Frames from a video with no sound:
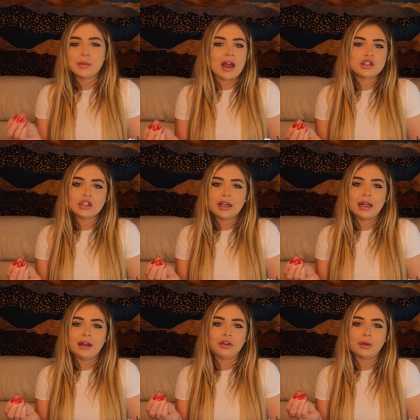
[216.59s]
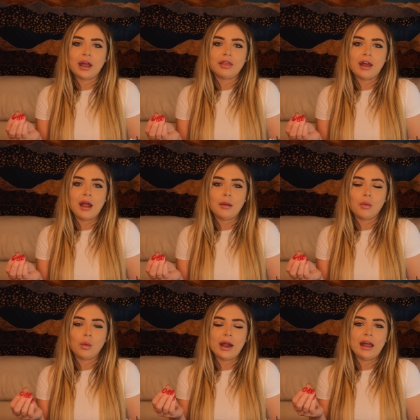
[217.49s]
especially if you get
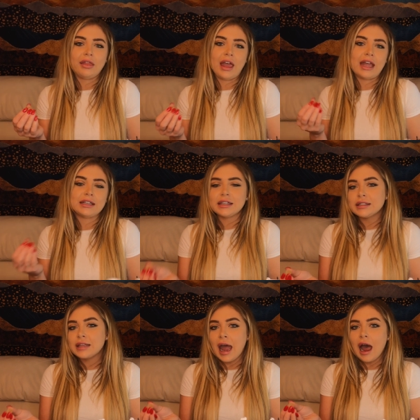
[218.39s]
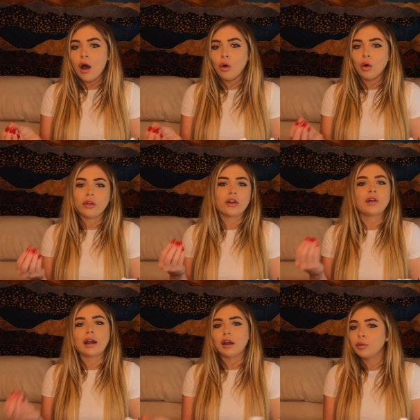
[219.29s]
them with a discount or they're
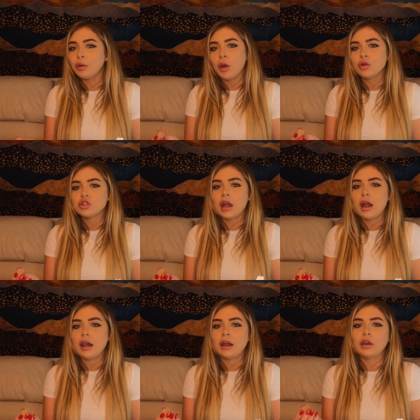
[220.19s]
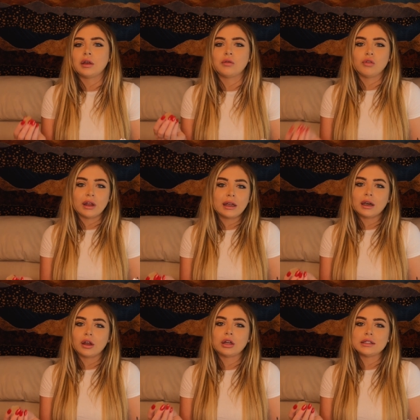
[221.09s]
running a promotion. You can really
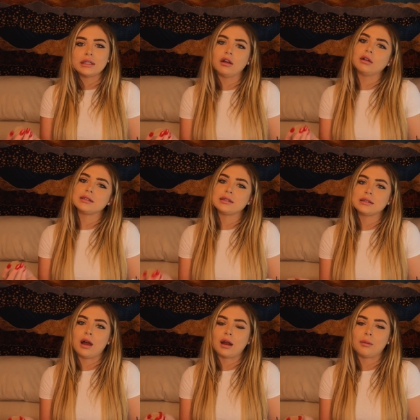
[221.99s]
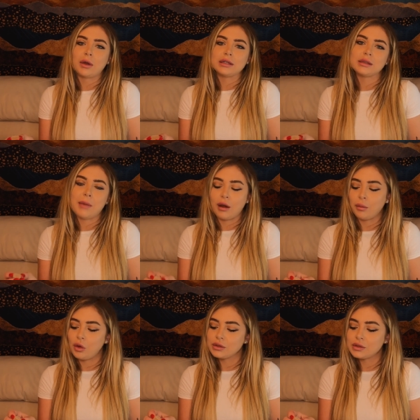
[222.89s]
get a good deal and stock up on some
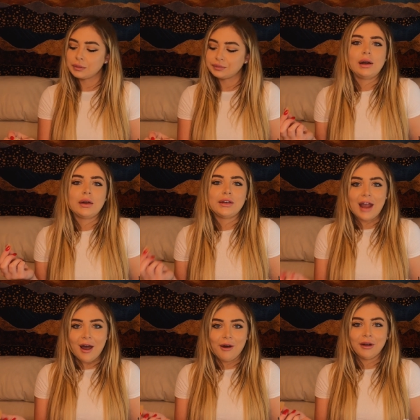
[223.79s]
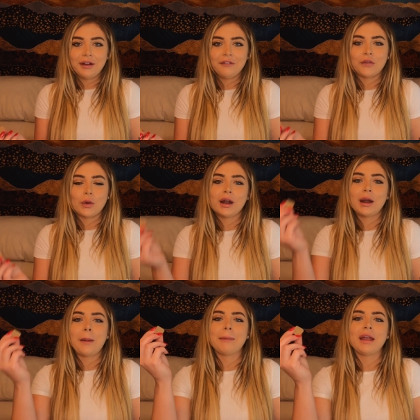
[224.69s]
edibles. Now
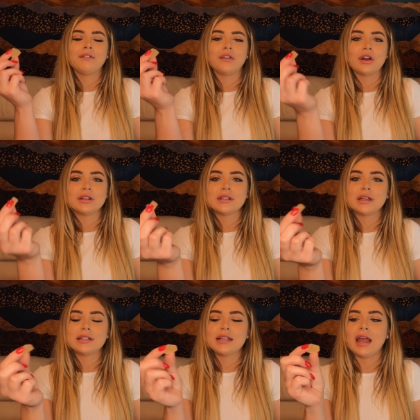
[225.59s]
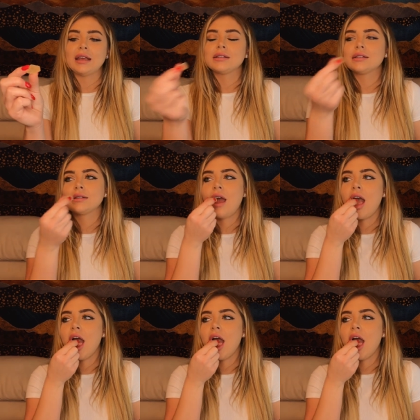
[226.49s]
for my first taste.